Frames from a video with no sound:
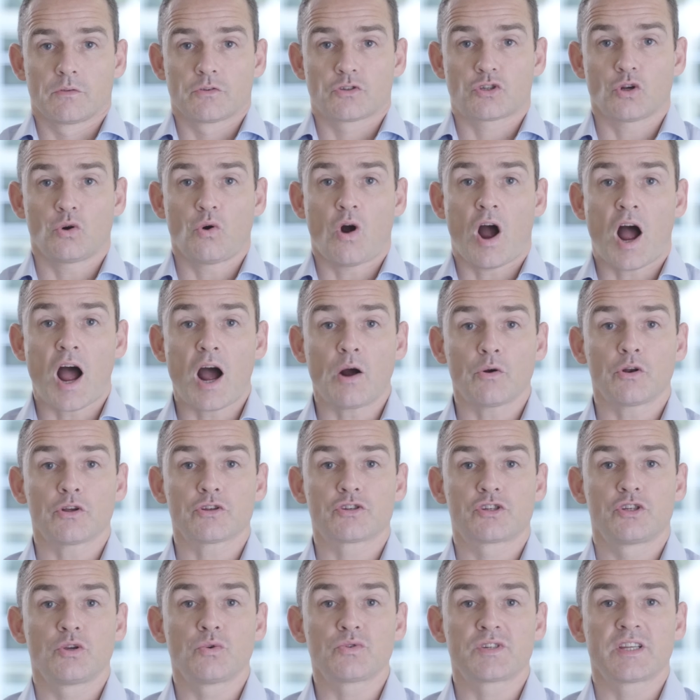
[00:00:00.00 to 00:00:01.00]
So how
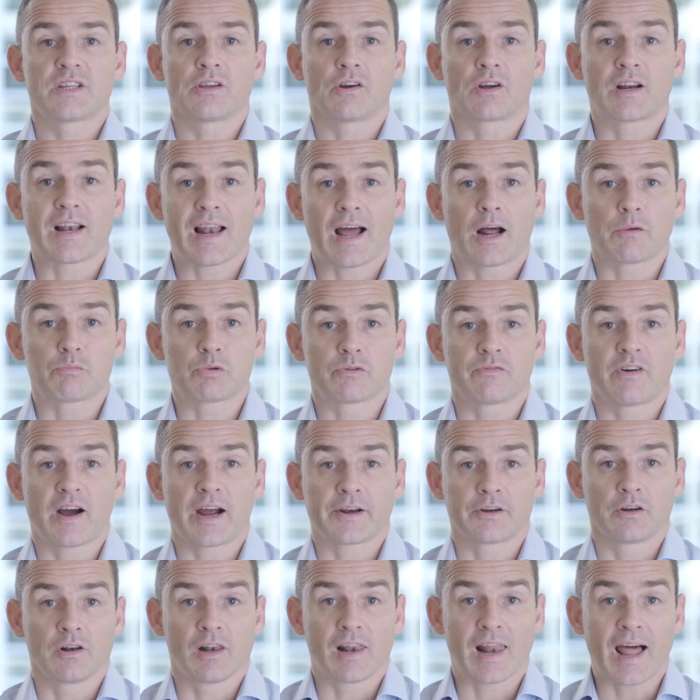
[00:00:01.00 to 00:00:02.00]
does using a cloud
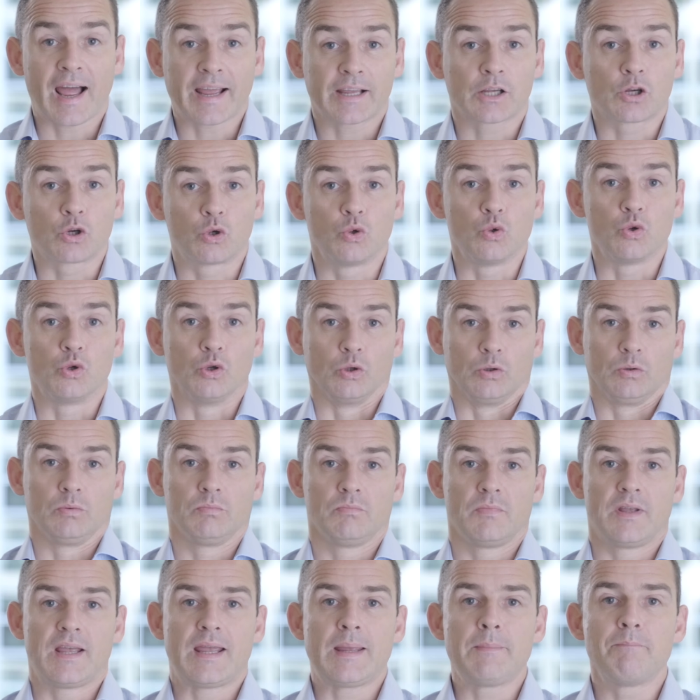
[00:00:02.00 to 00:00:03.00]
provider like Google
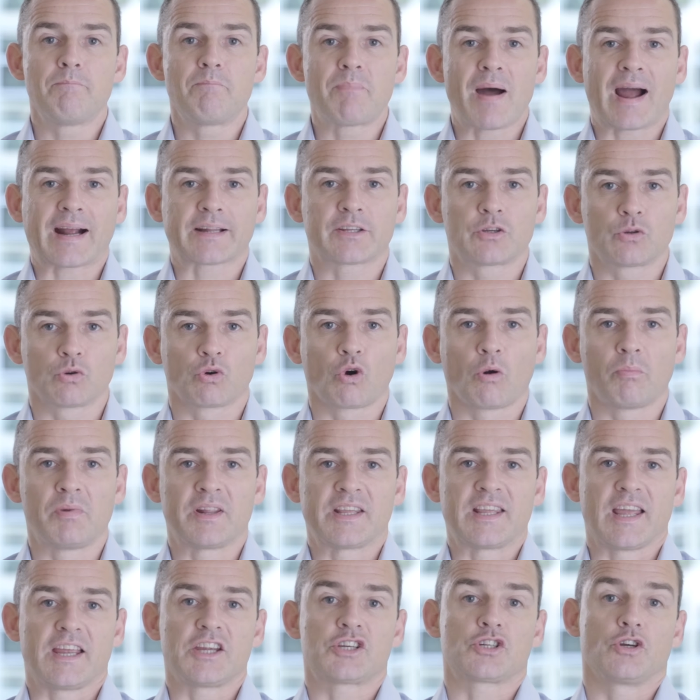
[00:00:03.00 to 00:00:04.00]
impact your
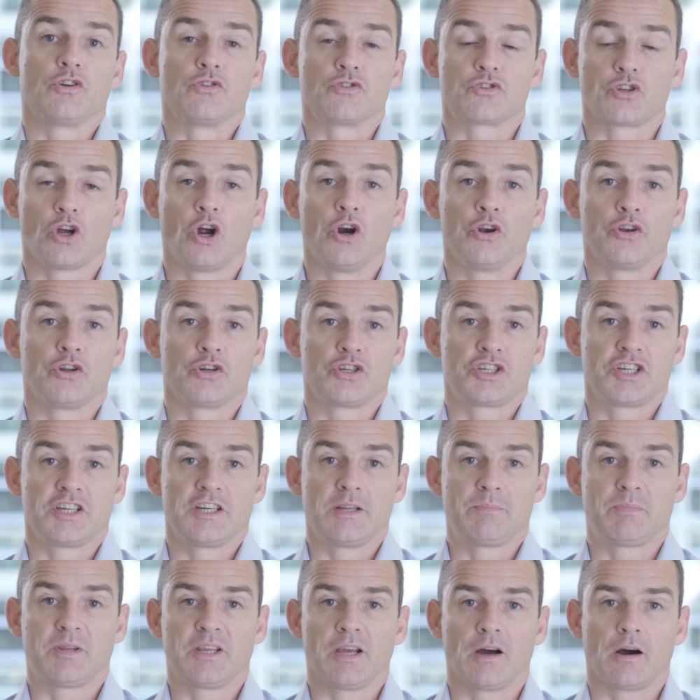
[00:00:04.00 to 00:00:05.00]
obligations under G
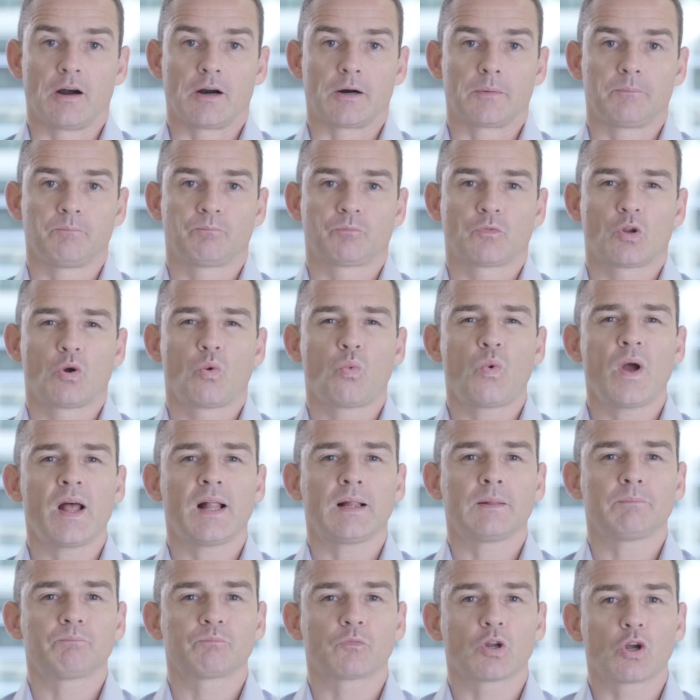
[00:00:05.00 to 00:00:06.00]
D P R?
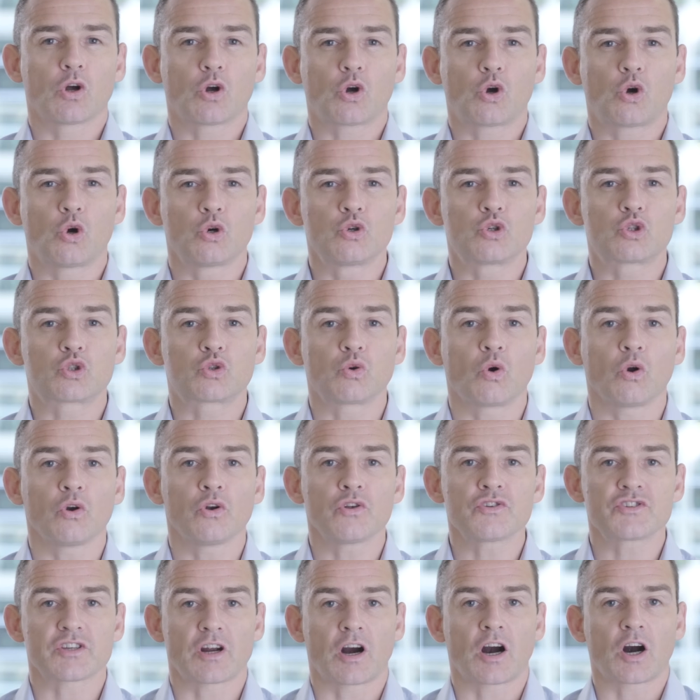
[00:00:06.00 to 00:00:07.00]
Well,
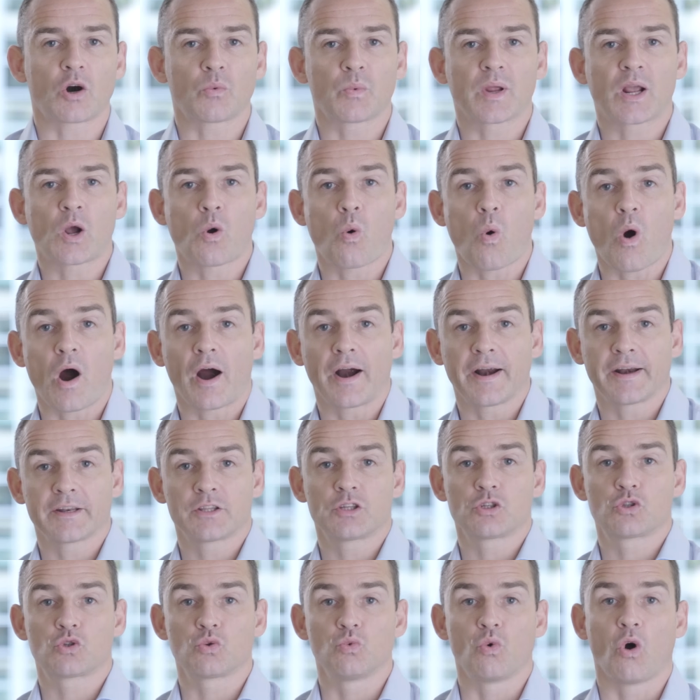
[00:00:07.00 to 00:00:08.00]
controllers are
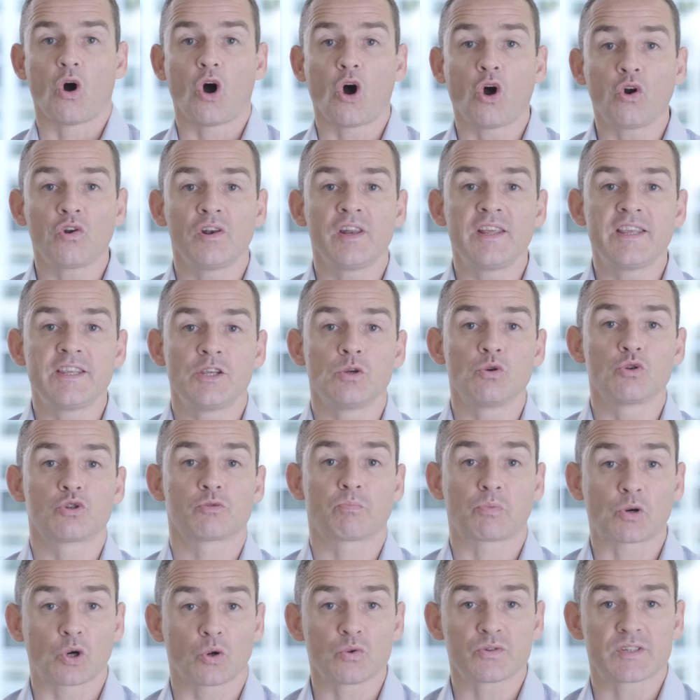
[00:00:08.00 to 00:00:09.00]
required to only use
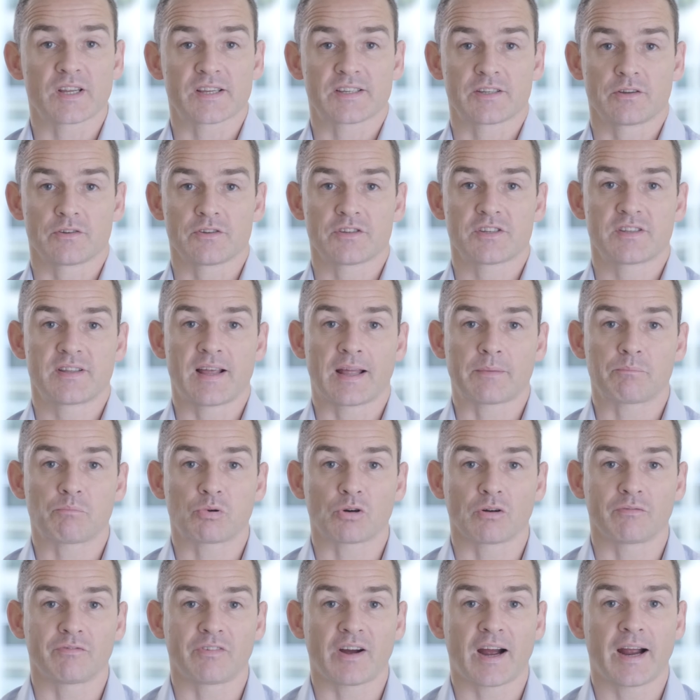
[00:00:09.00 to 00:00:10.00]
processors that
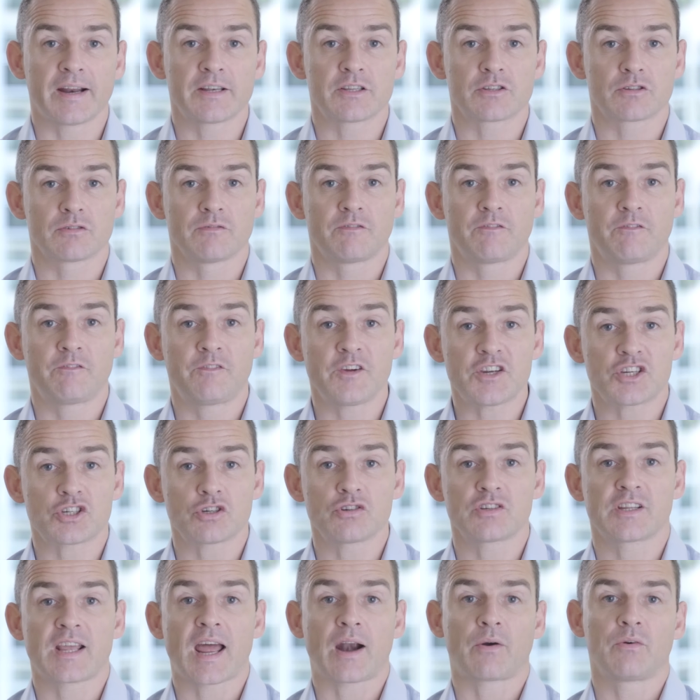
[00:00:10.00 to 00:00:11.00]
provide
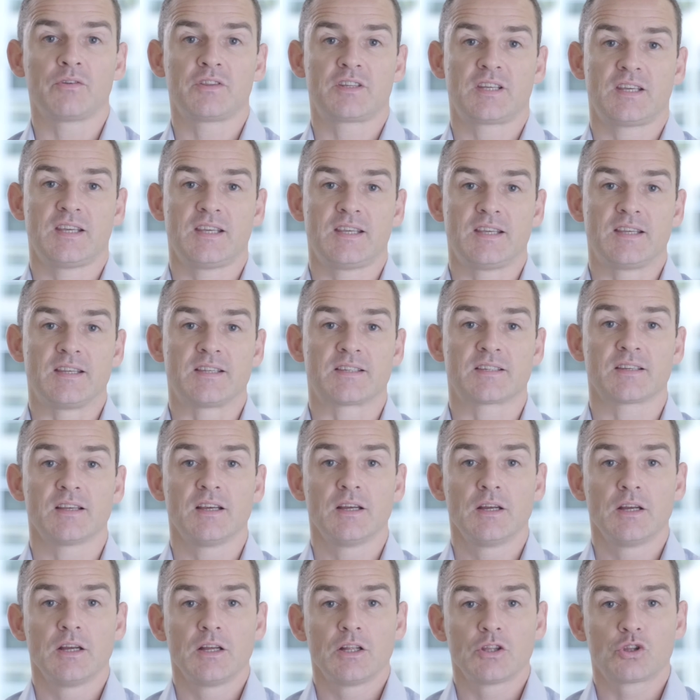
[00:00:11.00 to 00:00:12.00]
sufficient guarantees
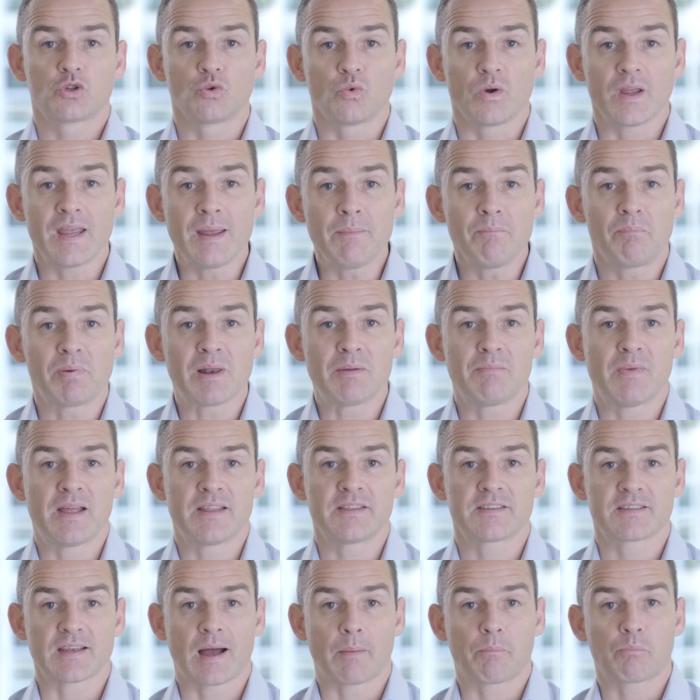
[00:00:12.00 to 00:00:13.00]
to
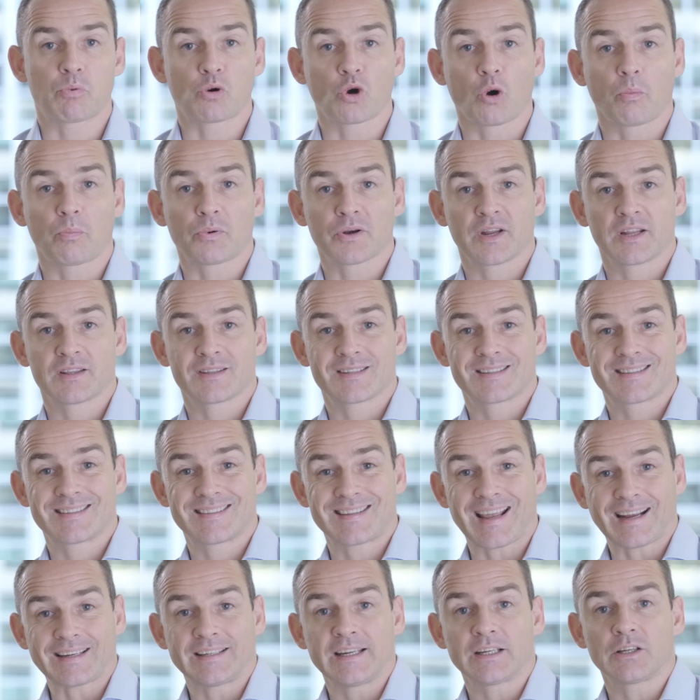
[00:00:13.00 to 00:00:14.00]
implement appropriate
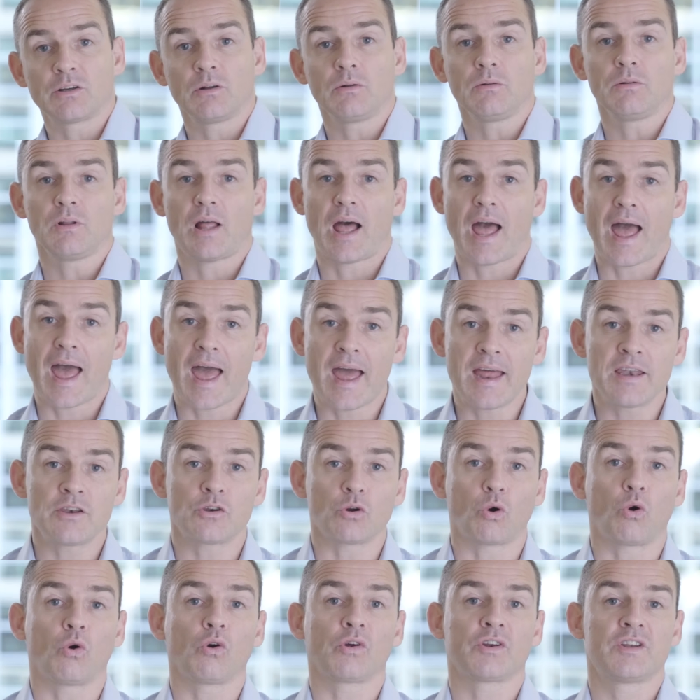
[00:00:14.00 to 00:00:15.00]
technical
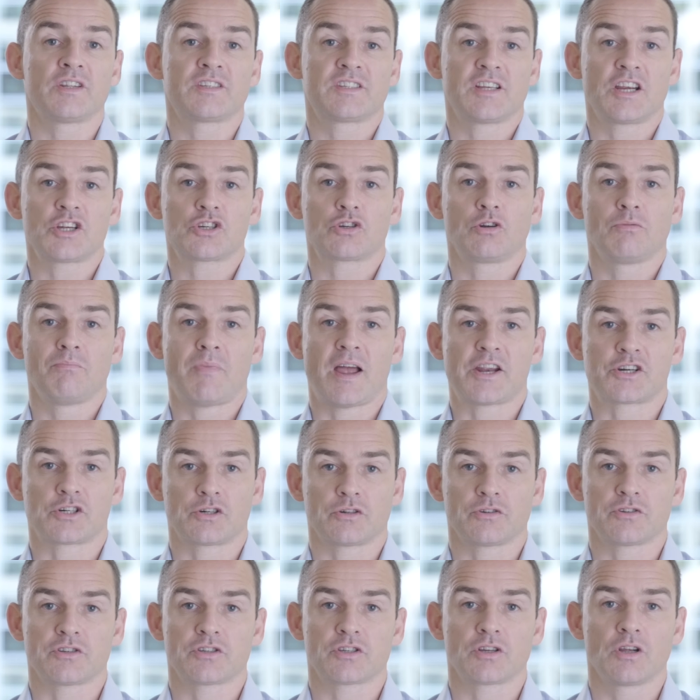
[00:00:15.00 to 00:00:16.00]
and organizational
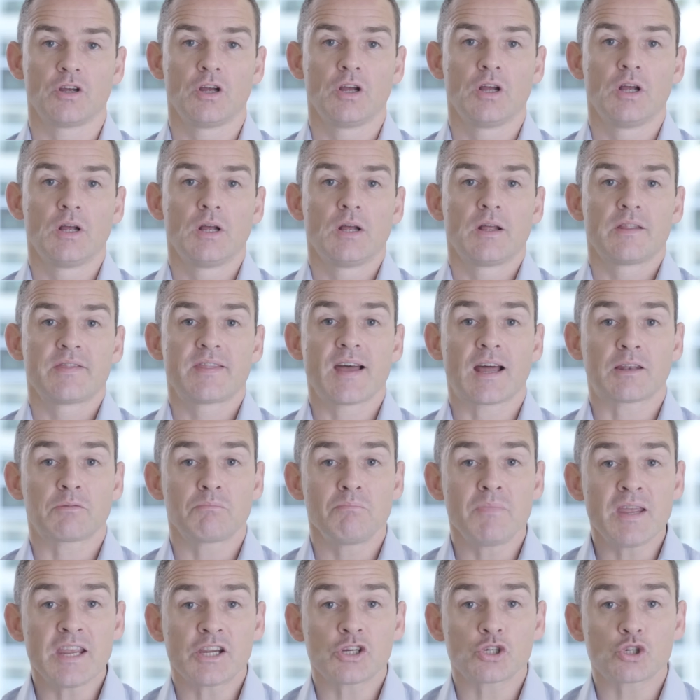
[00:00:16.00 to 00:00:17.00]
measures that
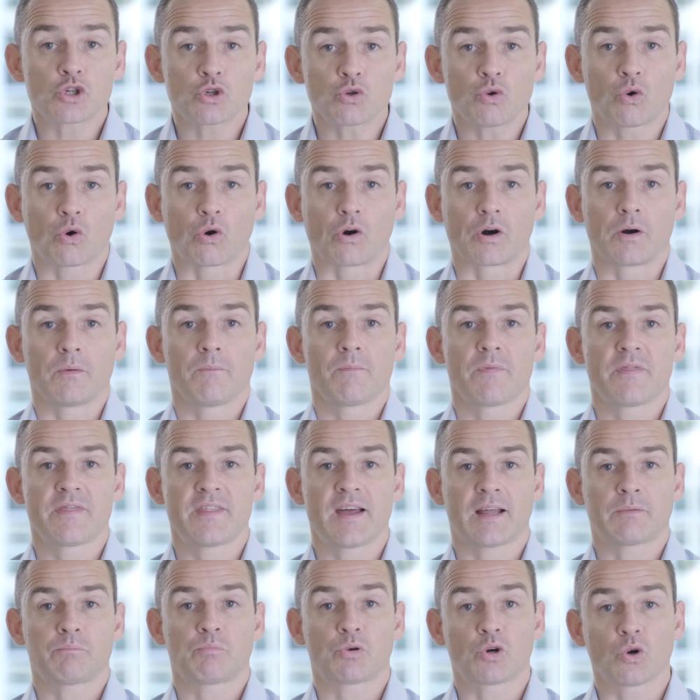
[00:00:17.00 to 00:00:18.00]
make sure
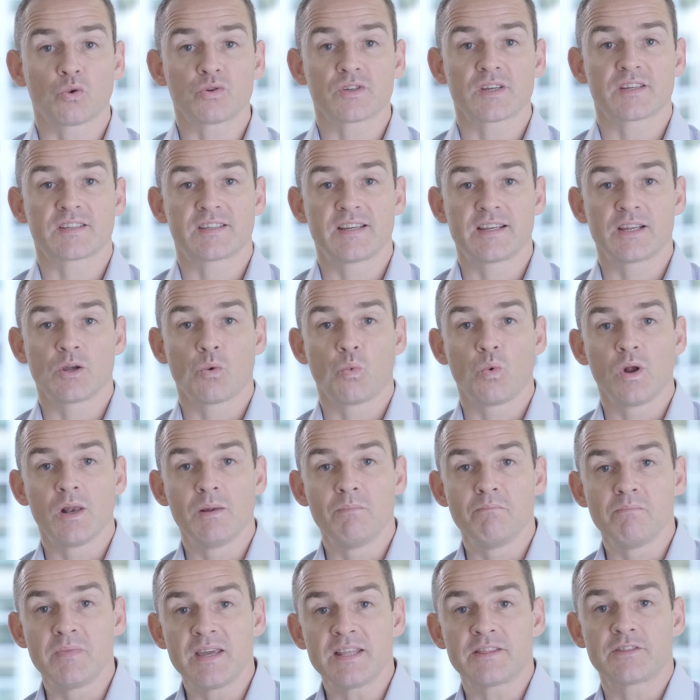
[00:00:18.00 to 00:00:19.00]
that processing
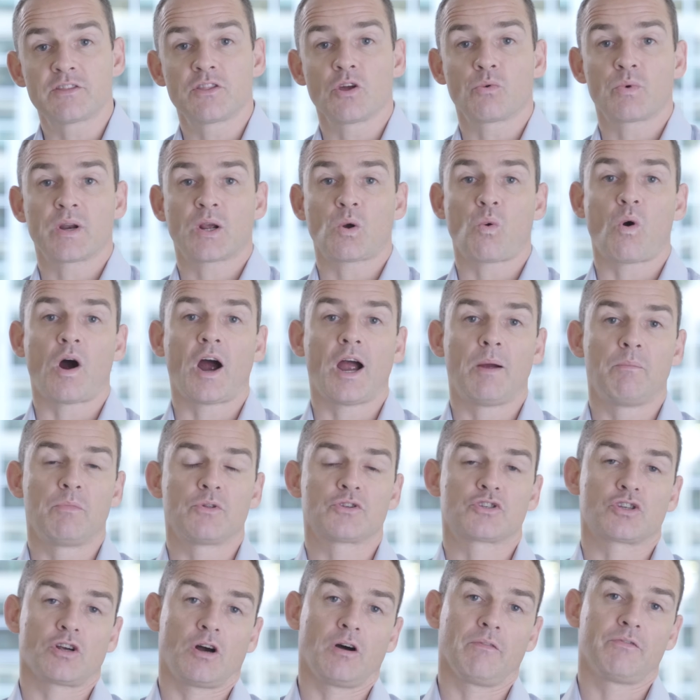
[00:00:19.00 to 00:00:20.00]
will meet the
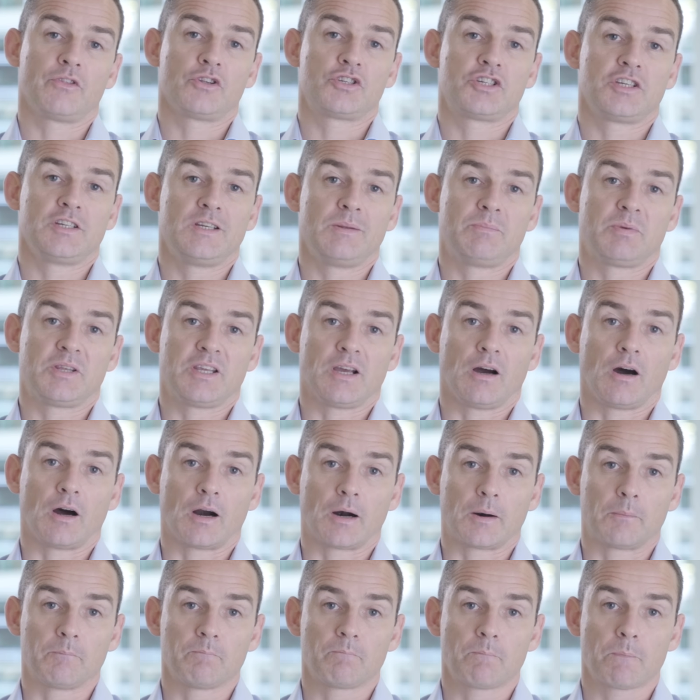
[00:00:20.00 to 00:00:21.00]
requirements of the G D P
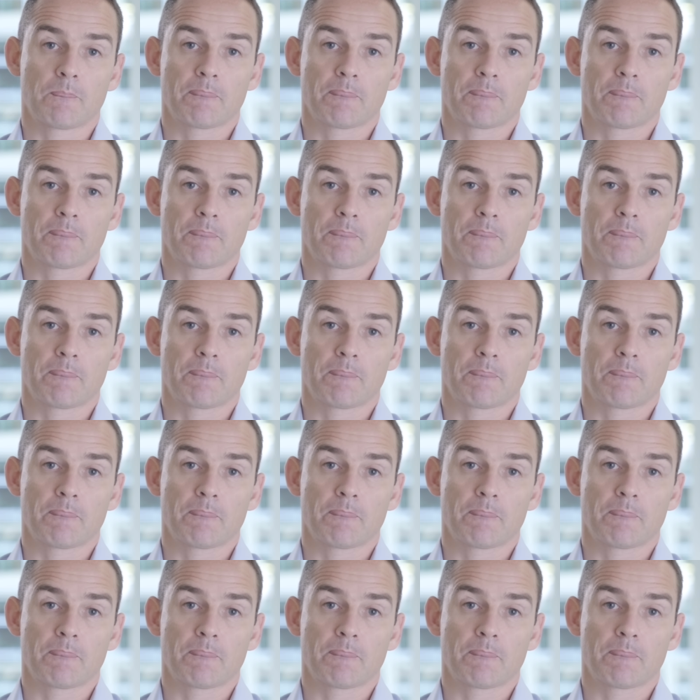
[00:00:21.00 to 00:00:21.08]
R.